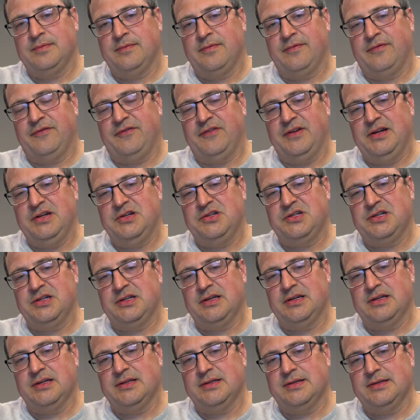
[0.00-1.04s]

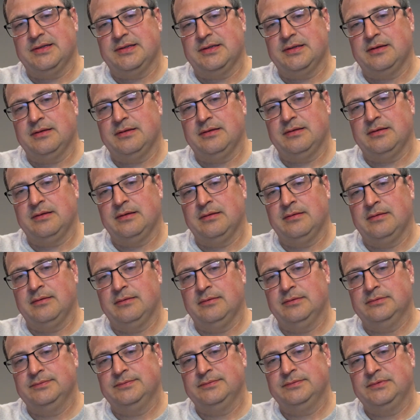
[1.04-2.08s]
finishing his,
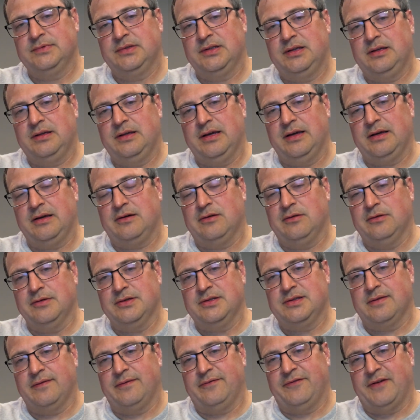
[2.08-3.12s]
getting
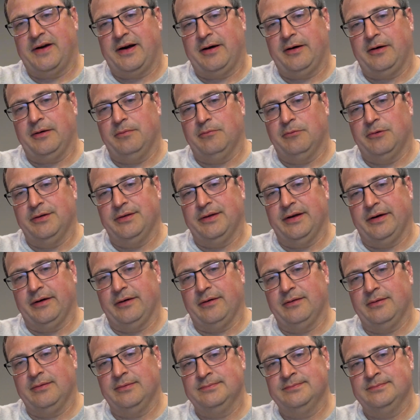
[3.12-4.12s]
close to firing one there.